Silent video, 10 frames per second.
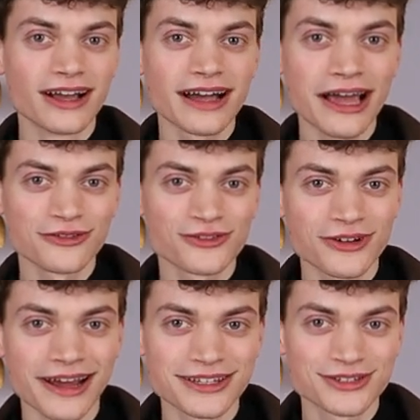kind of
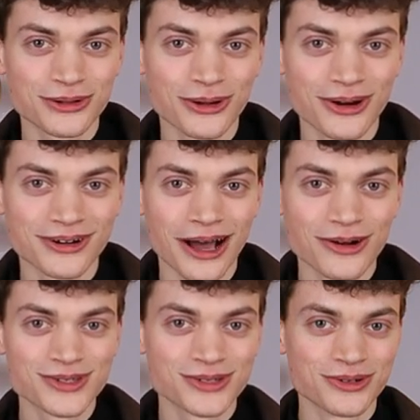trying to learn
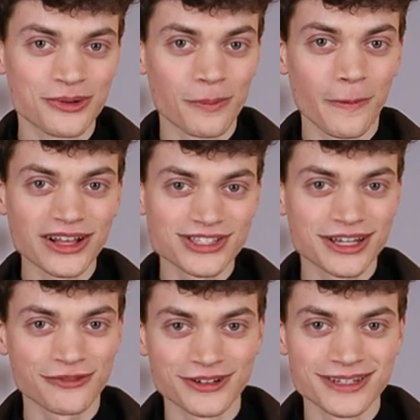how to match
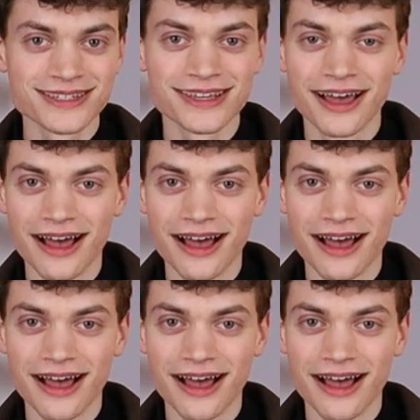different